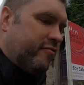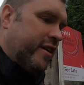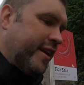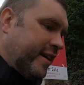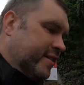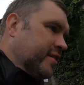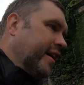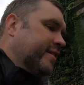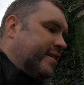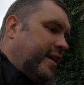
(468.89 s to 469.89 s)
really
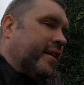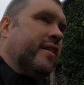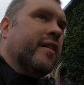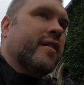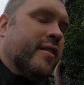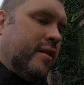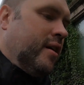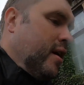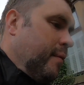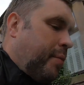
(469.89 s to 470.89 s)
exciting
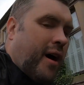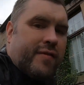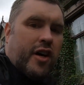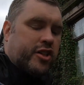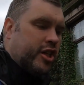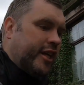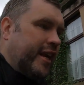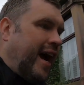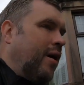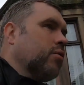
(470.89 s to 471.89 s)
part of our journey
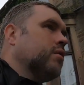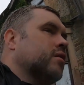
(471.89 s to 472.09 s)
now.